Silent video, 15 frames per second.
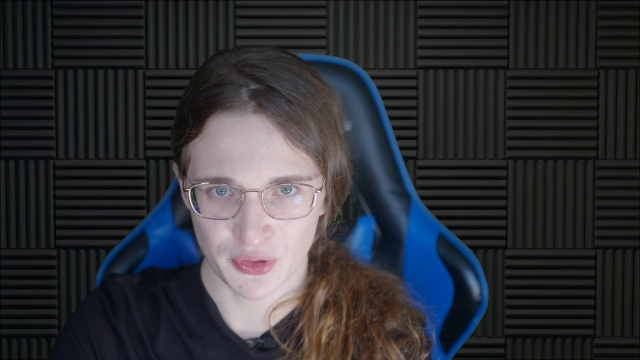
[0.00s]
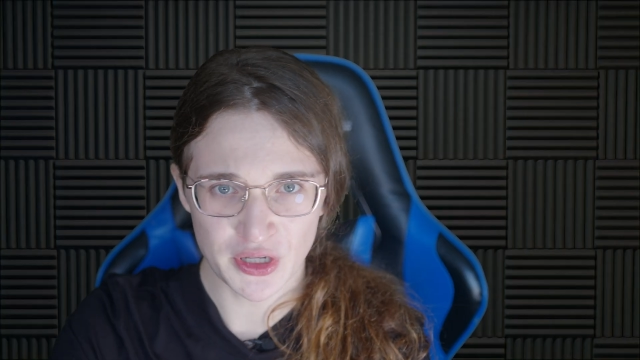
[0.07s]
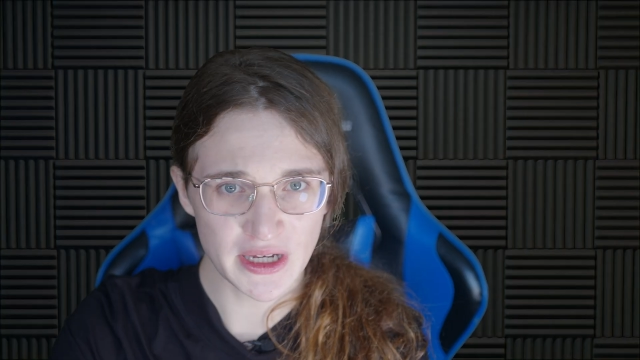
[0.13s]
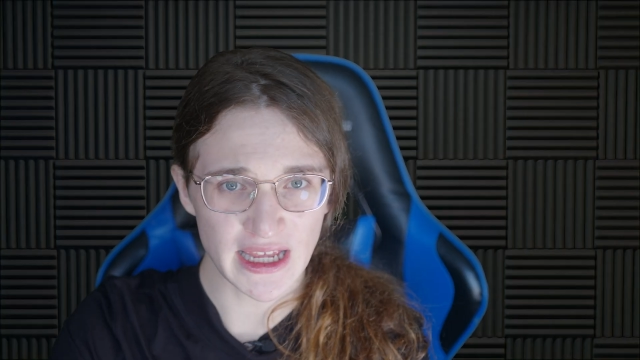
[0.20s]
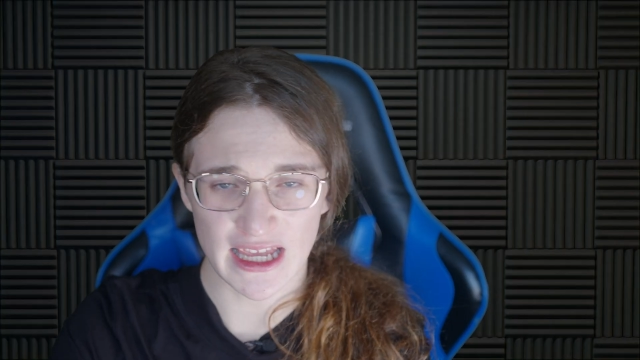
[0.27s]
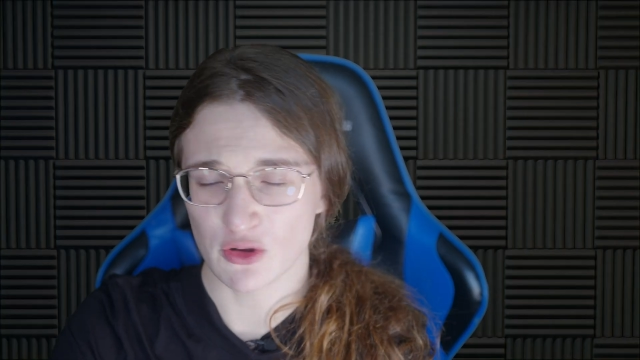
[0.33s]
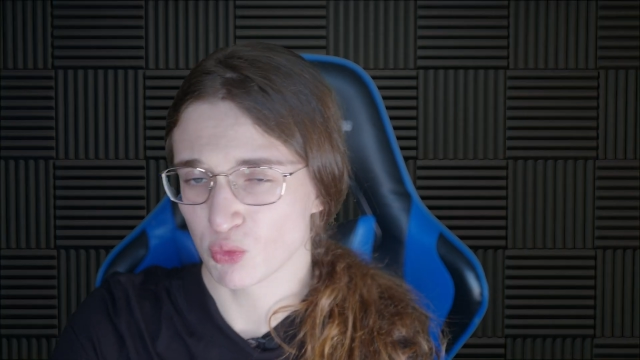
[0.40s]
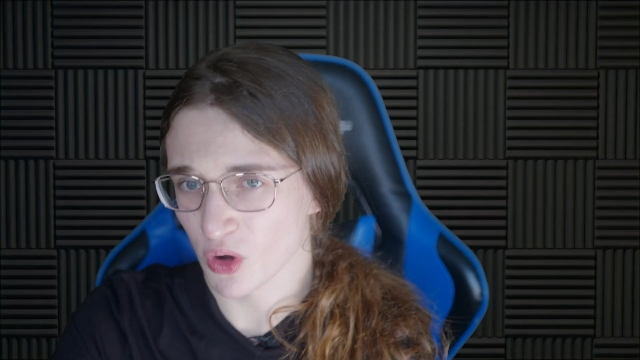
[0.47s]

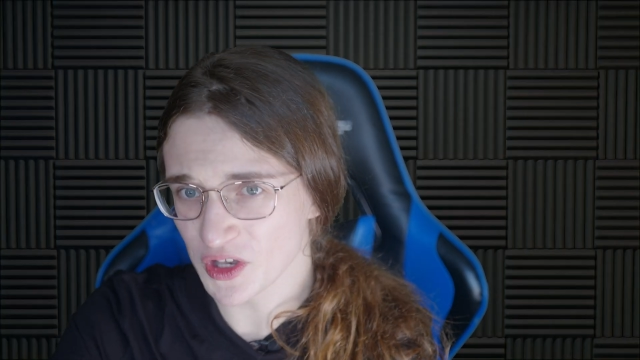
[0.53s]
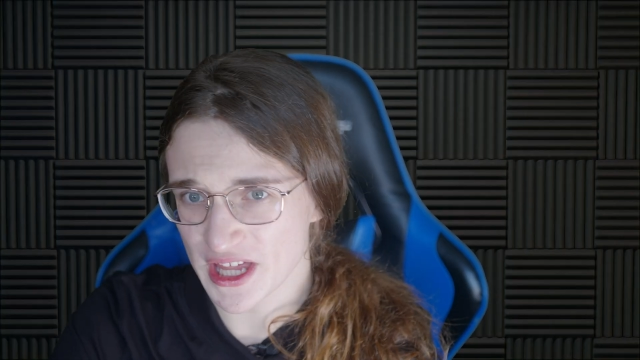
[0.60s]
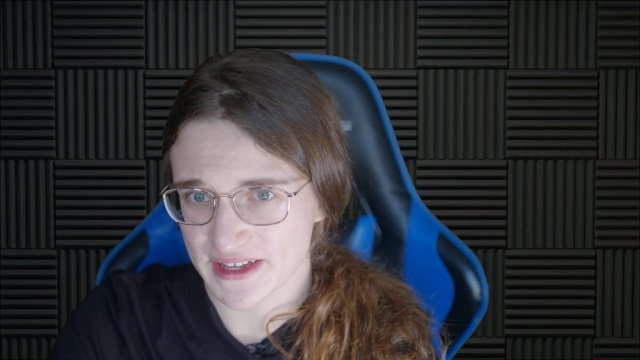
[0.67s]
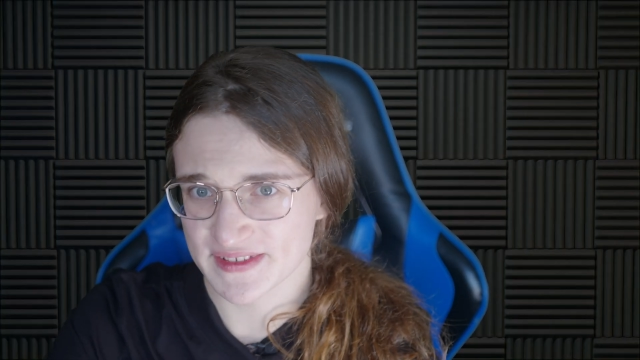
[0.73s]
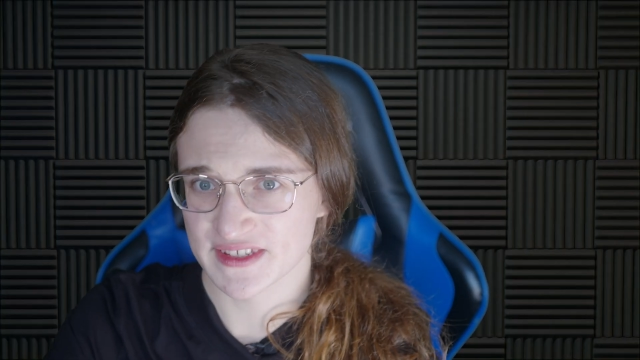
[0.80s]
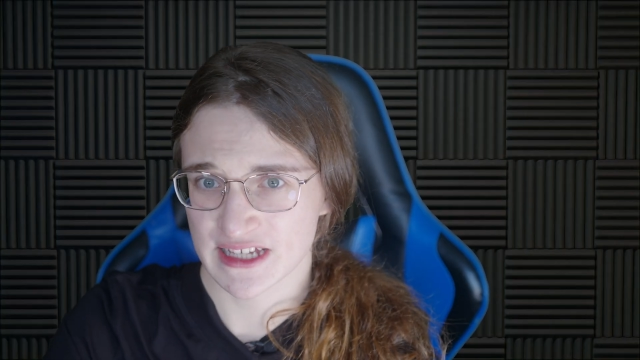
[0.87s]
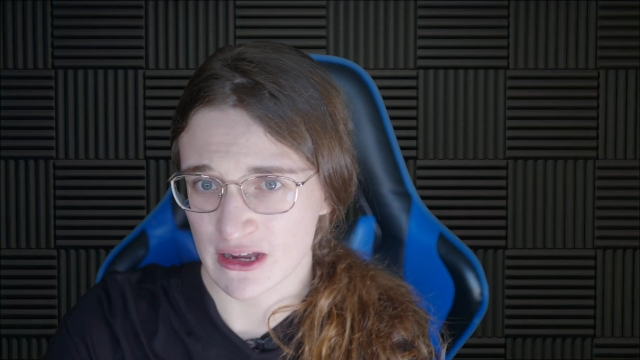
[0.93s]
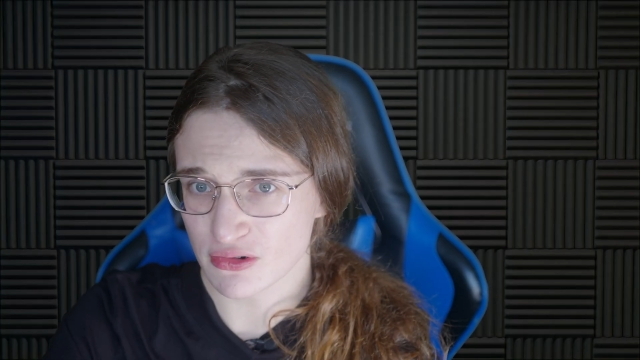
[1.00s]
Putting a
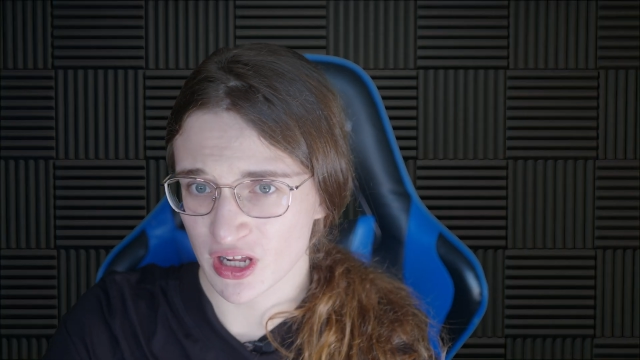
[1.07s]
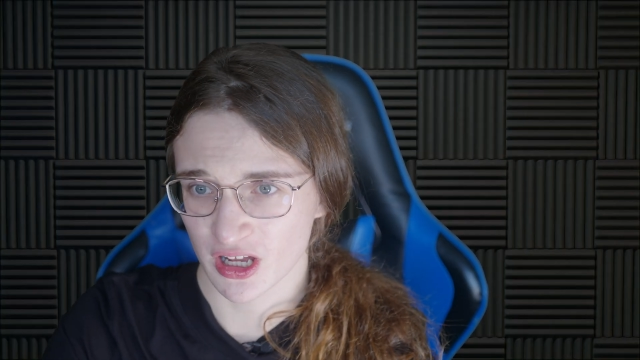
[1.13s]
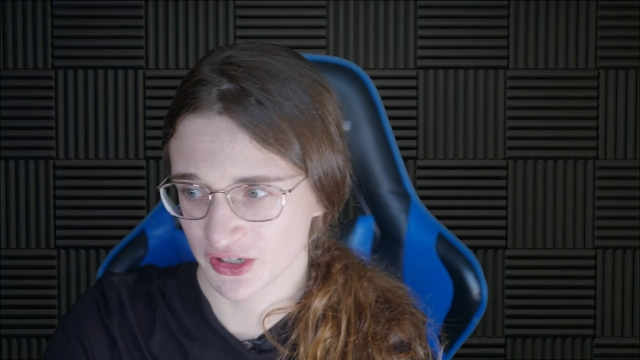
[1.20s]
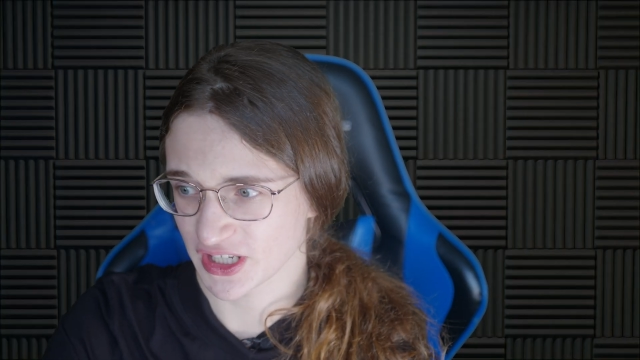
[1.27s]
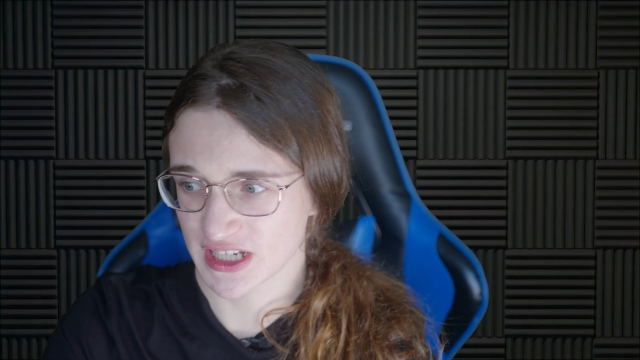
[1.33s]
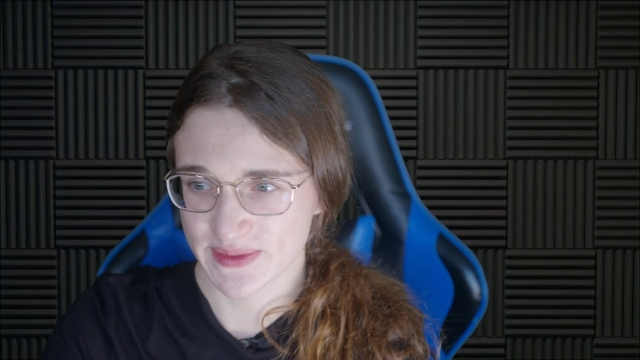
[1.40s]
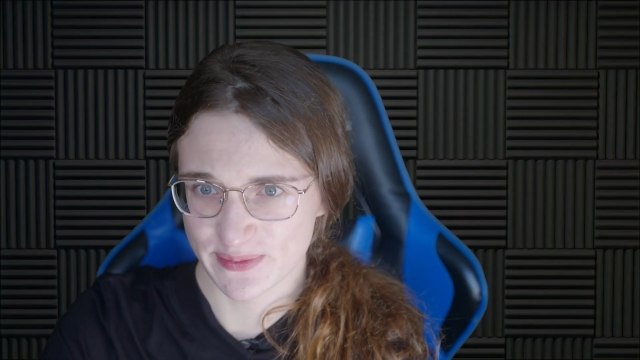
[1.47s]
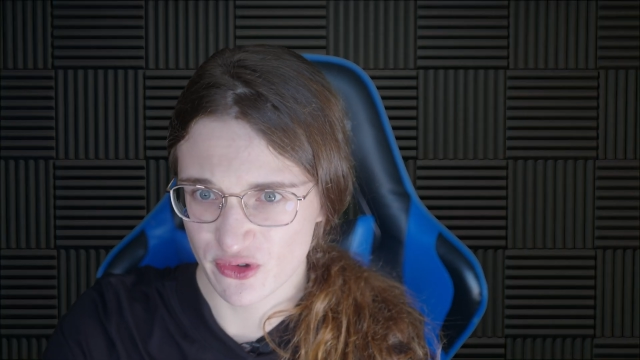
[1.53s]
1x sound card in this